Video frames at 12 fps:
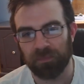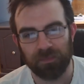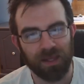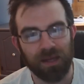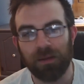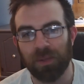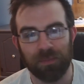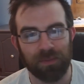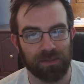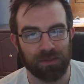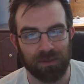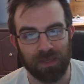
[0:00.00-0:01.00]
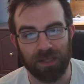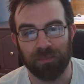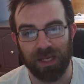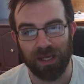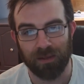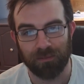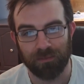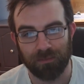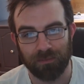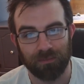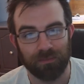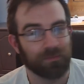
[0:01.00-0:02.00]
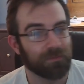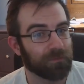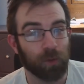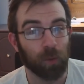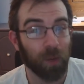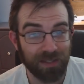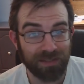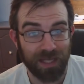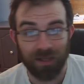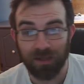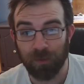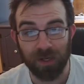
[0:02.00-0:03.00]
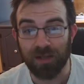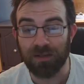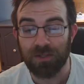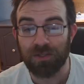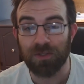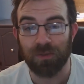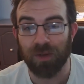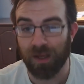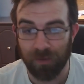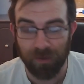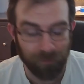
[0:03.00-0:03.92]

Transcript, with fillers: Aripiprazole make bag for exactly what I just described.